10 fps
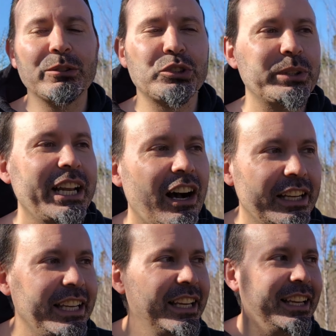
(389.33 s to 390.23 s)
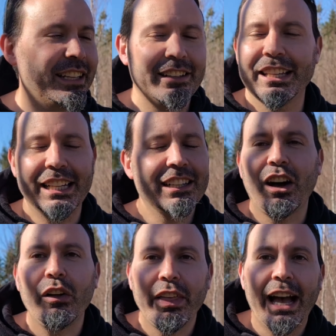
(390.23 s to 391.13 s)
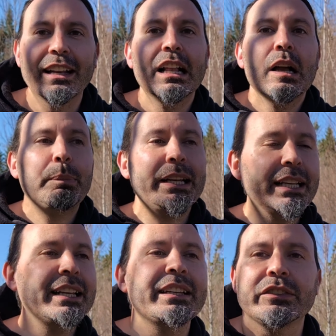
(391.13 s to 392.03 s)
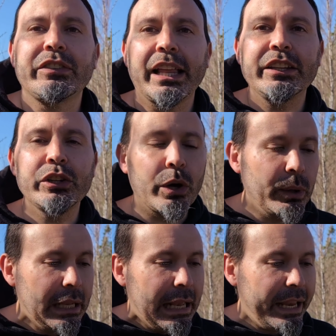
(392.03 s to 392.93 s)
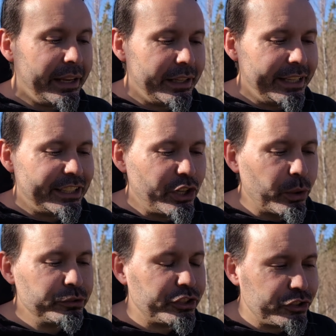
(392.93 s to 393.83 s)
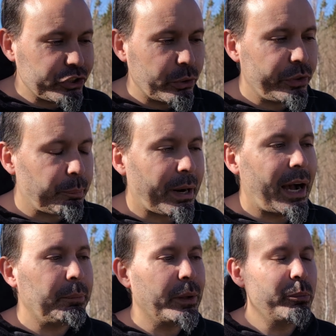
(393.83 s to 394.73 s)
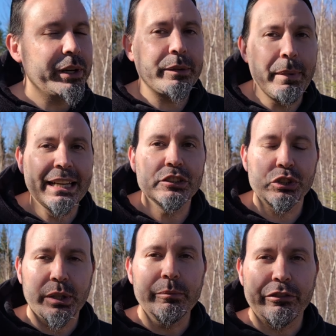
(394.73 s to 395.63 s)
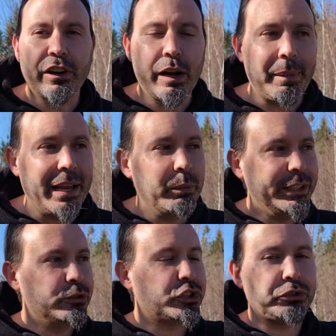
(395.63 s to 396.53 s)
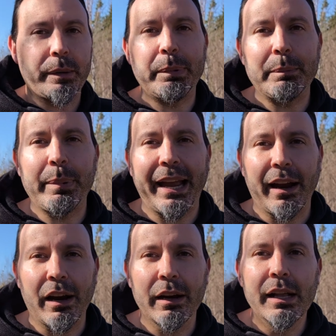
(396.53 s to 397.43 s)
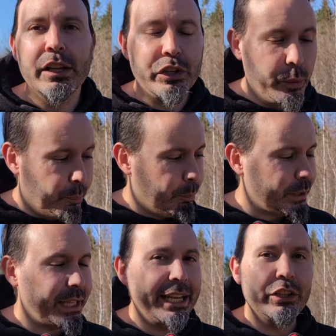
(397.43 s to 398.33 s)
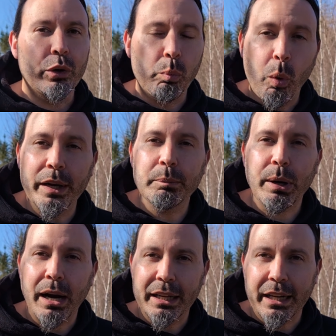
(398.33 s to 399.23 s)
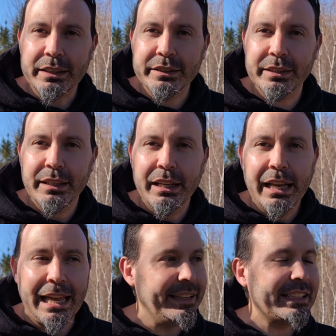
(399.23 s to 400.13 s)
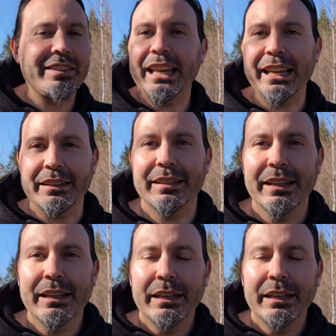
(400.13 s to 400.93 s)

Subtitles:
tree huggy and get into all that, but it is like, it goes to show the problem with mainstream farming. When you strip it bare, you plant your one product and that's it.